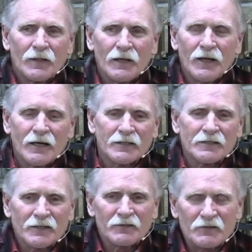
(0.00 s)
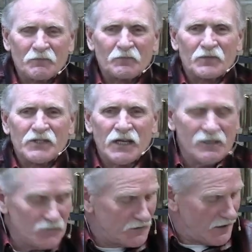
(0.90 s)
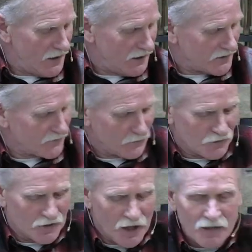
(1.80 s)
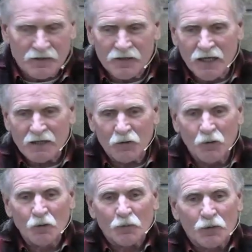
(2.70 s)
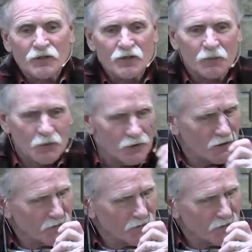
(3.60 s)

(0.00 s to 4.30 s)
And David has forgotten that whole principle